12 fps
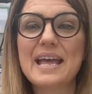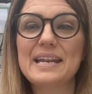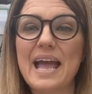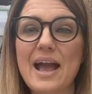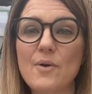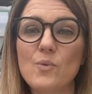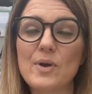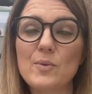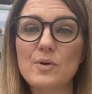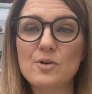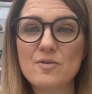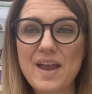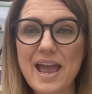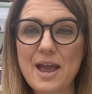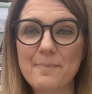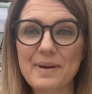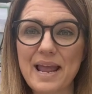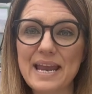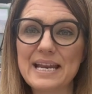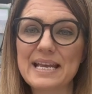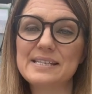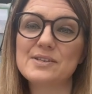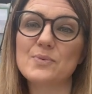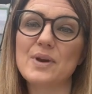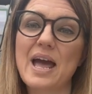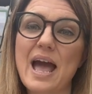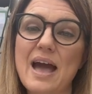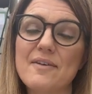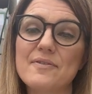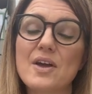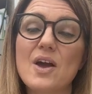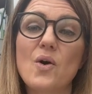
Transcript: Now, we will create a playlist that will have